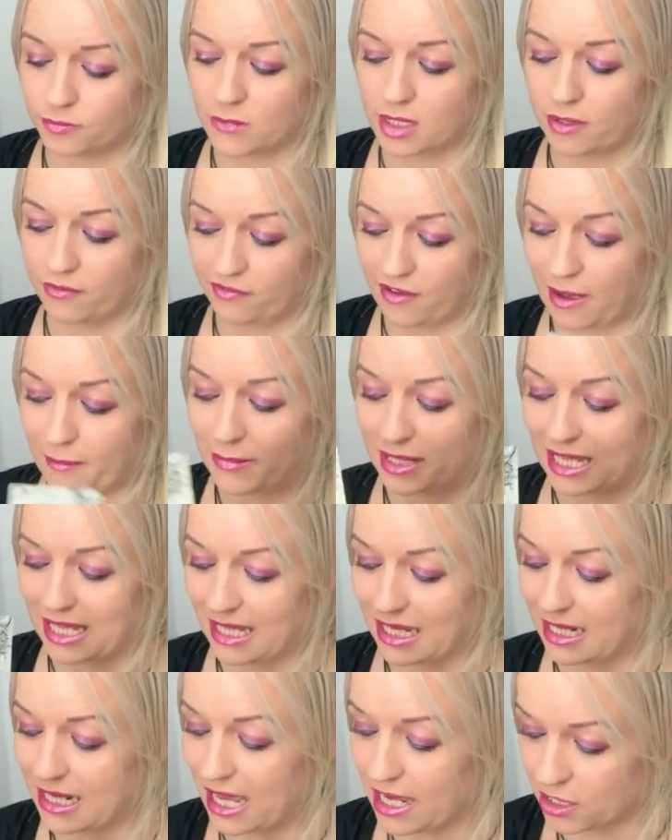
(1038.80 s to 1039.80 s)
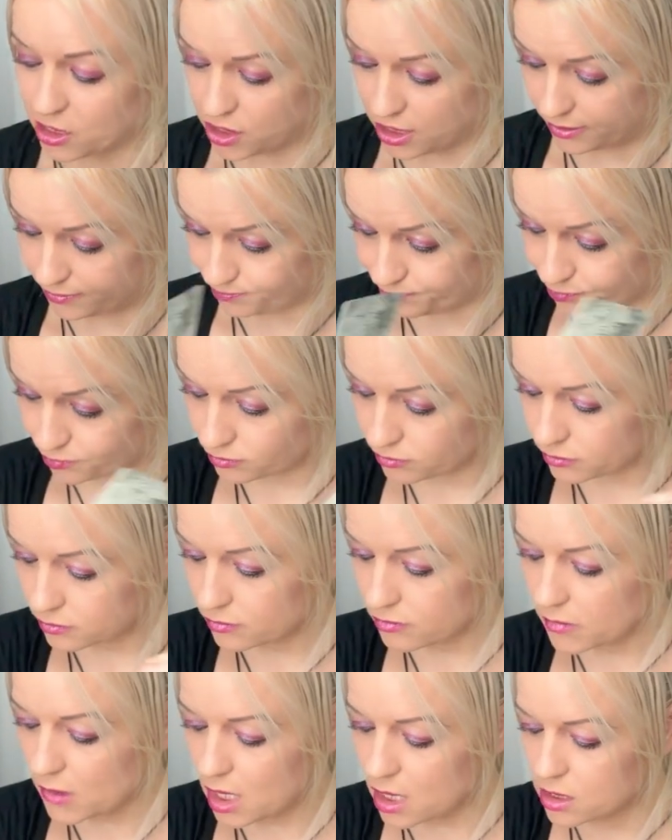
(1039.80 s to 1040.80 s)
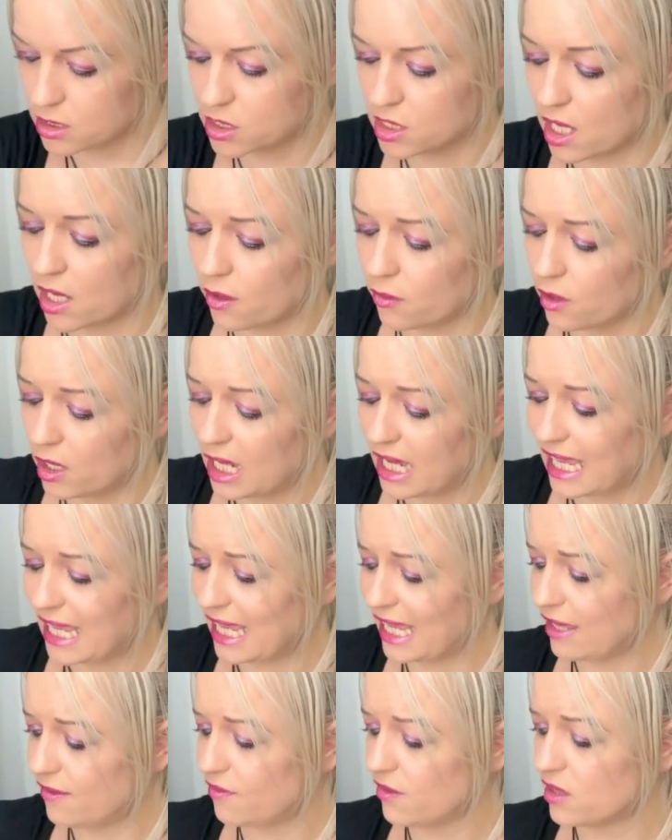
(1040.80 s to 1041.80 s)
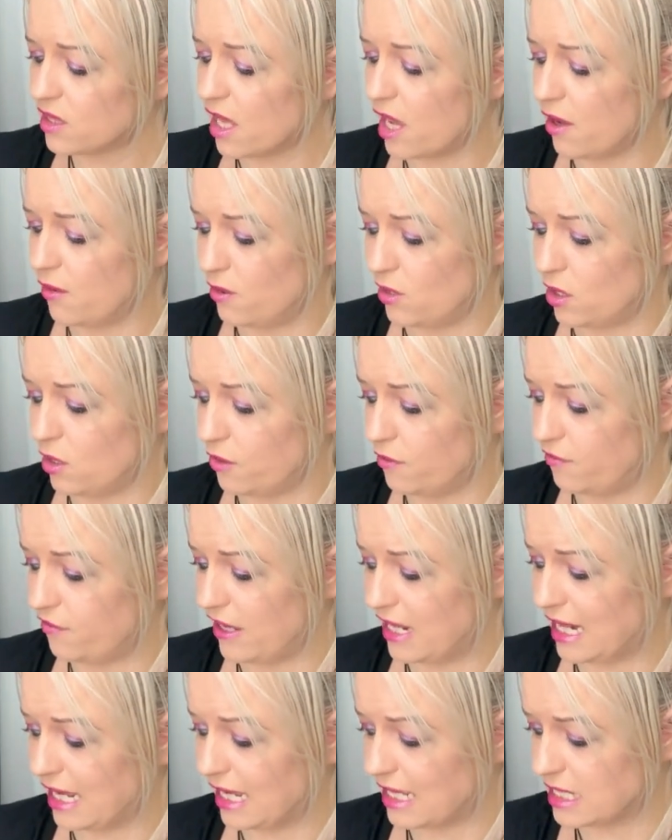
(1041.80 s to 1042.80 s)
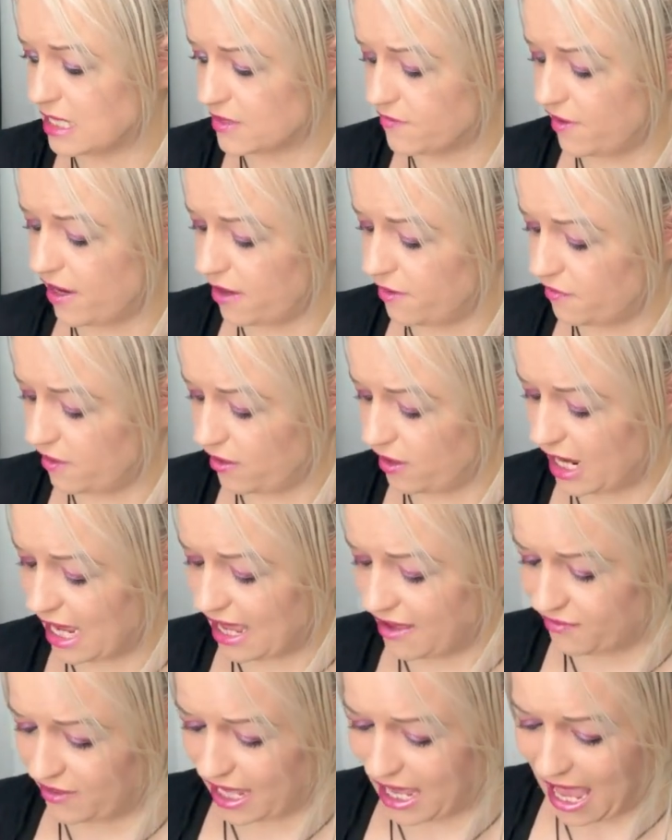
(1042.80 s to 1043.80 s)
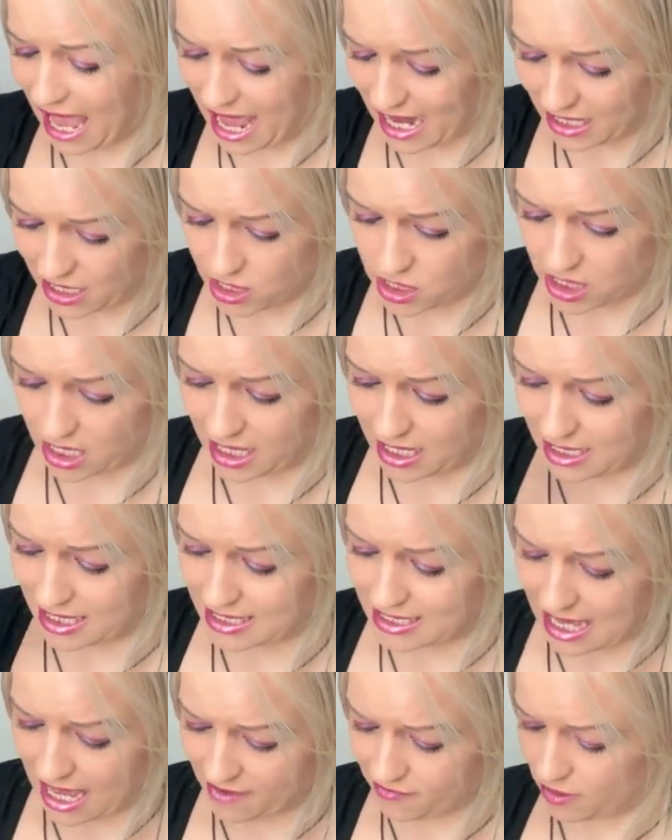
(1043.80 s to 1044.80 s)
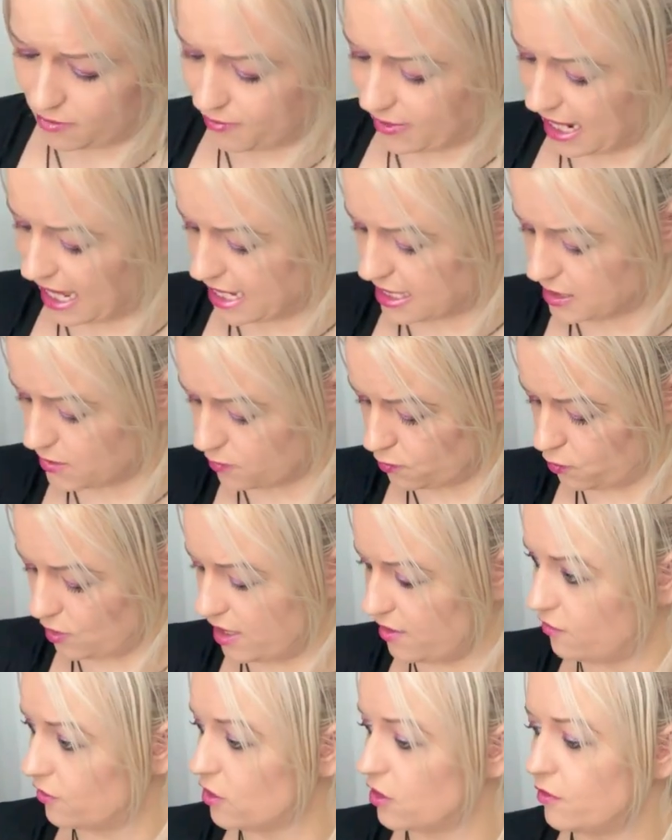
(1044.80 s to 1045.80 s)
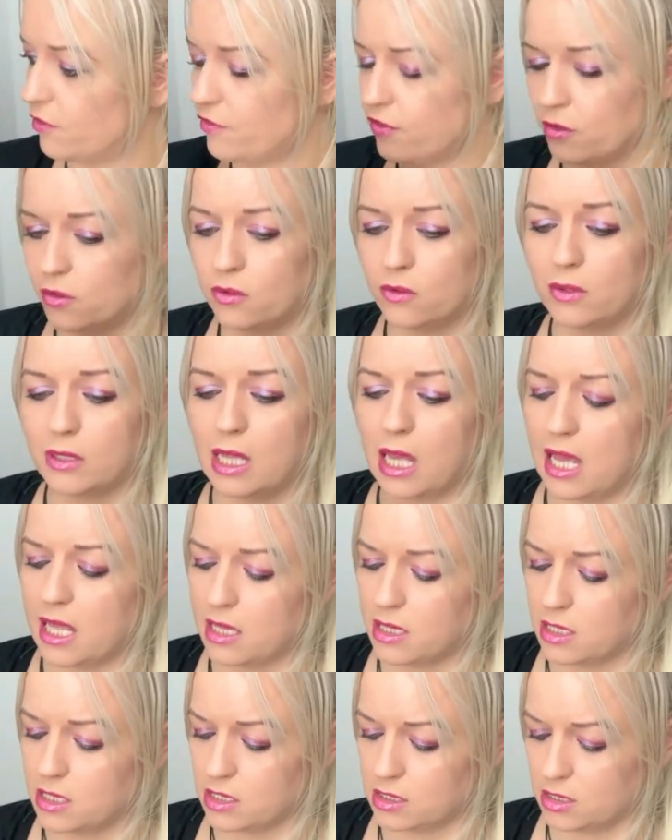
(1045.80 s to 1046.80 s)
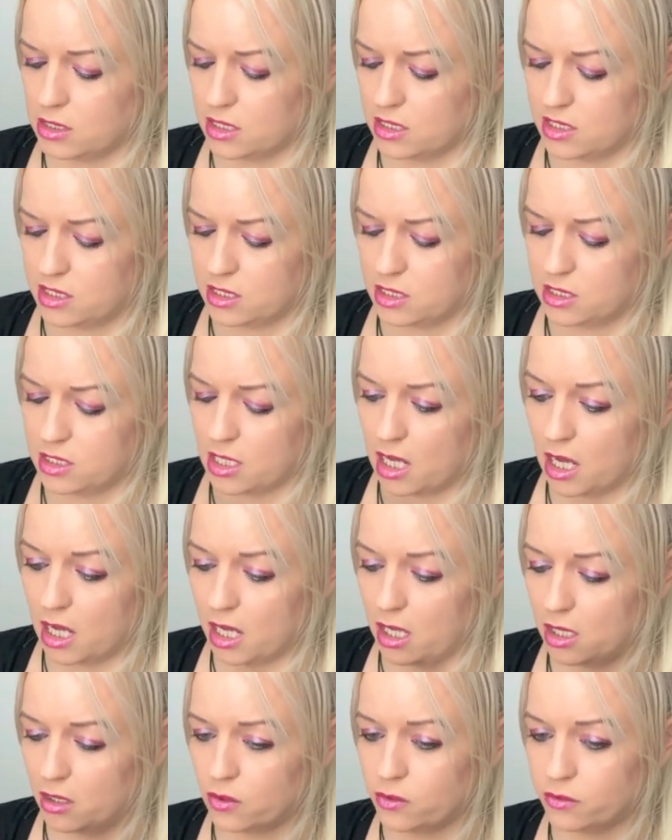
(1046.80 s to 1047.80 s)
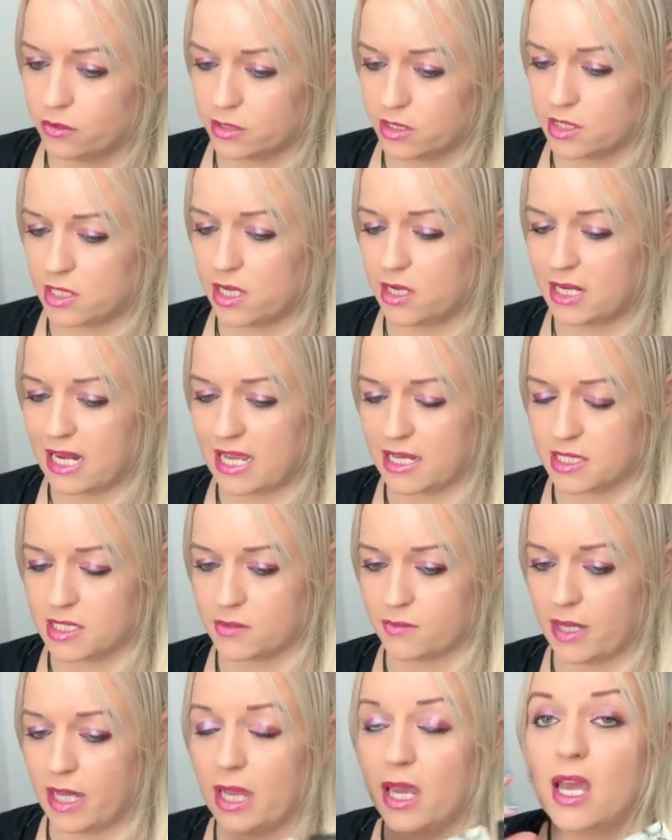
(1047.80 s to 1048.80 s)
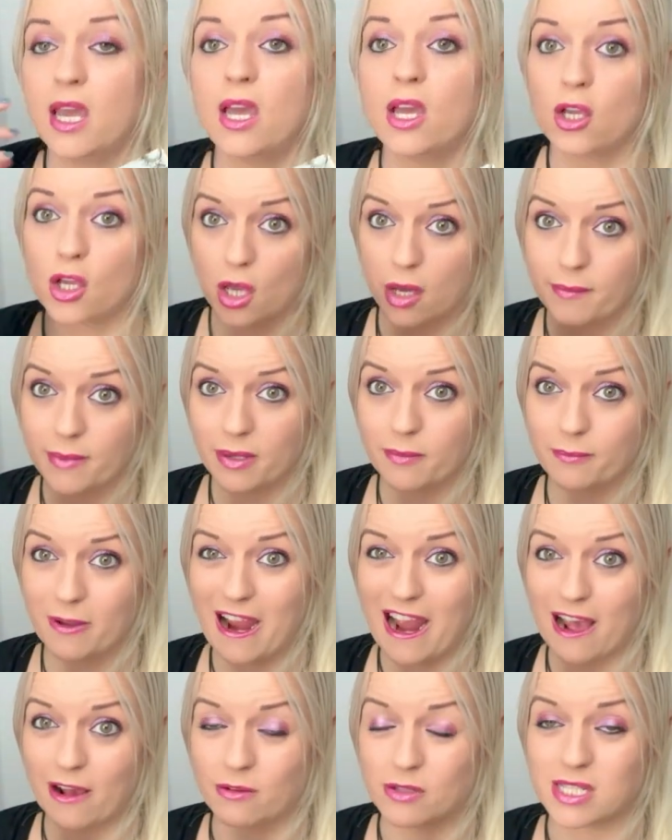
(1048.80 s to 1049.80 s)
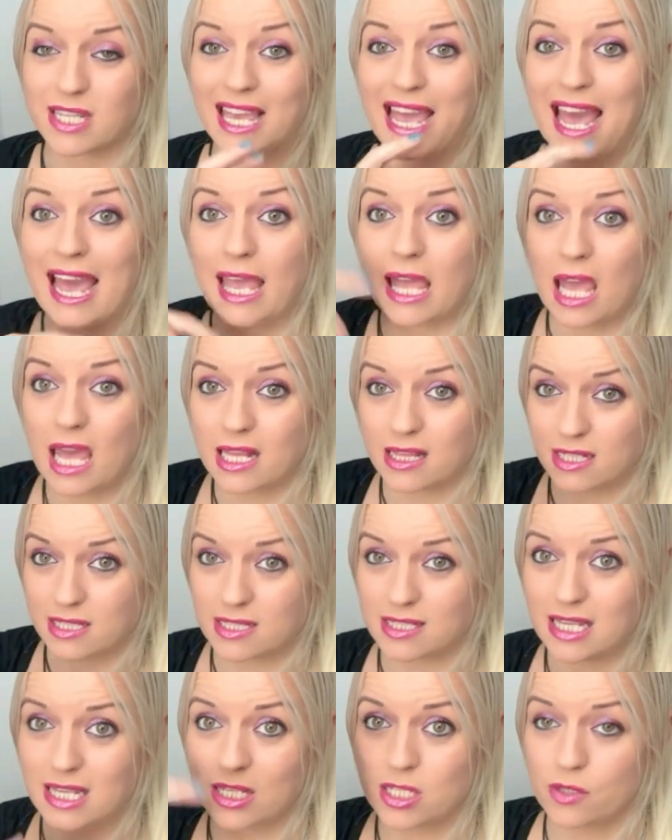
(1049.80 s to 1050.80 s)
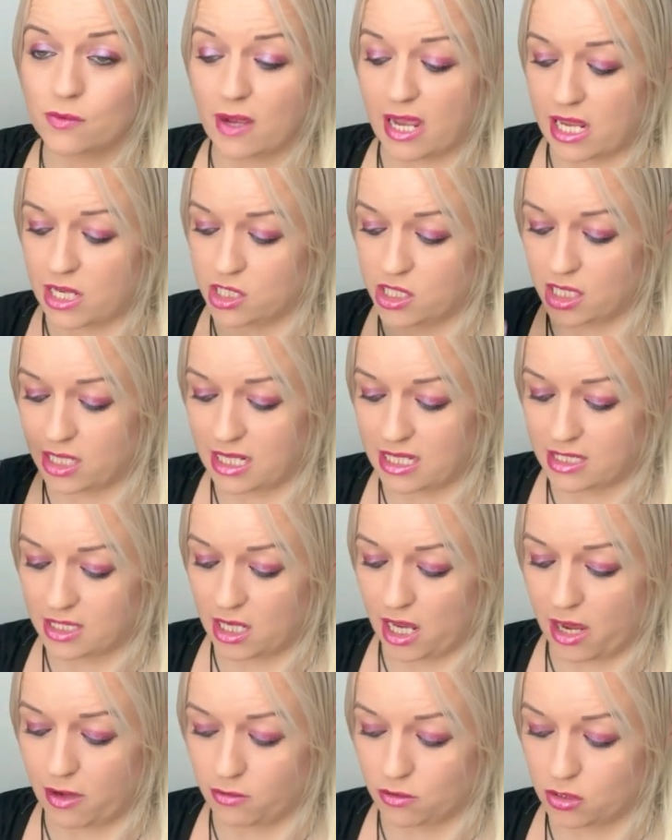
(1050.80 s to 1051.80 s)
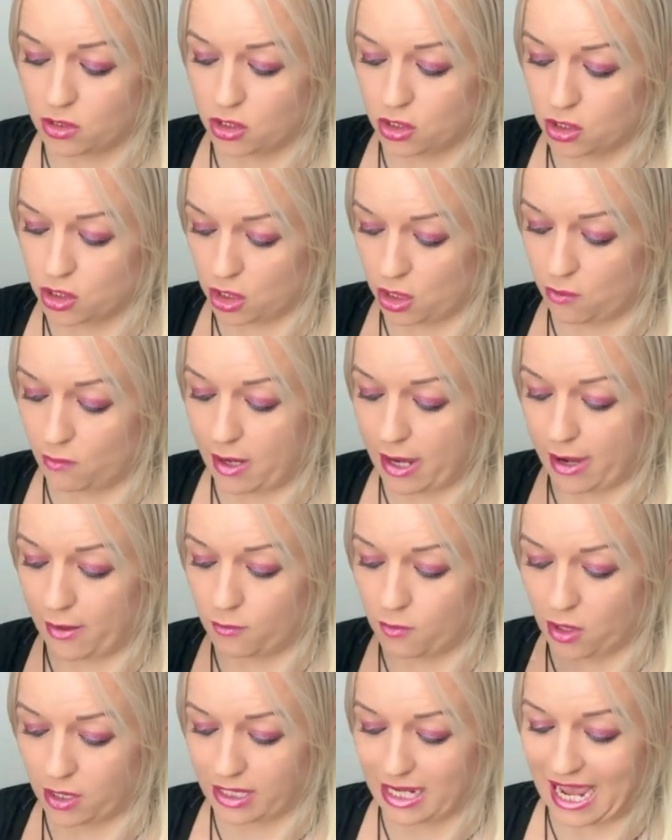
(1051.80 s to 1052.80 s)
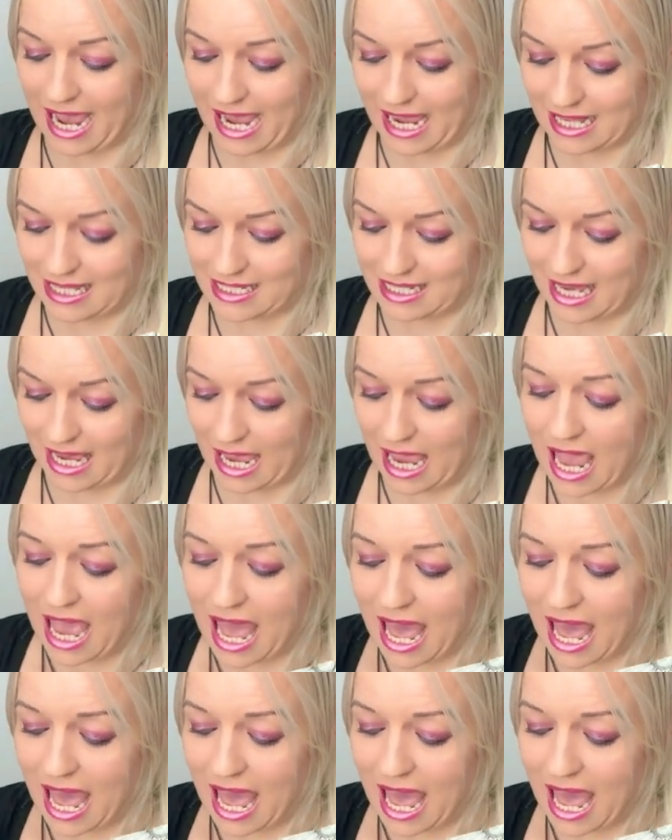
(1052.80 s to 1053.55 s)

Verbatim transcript: the family connection. So even though you're feeling in this very, very heavy energy and this heavy place with the Fool and the Star also next to it coming round, okay, the situation is going to do a 180.